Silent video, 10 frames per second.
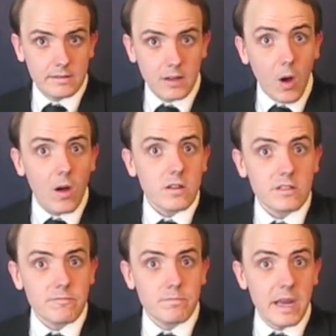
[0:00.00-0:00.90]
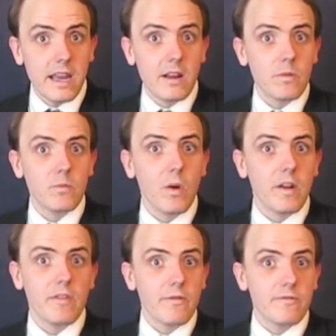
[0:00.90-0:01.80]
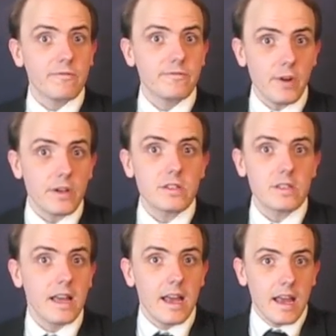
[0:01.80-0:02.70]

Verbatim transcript: cause of being one of the first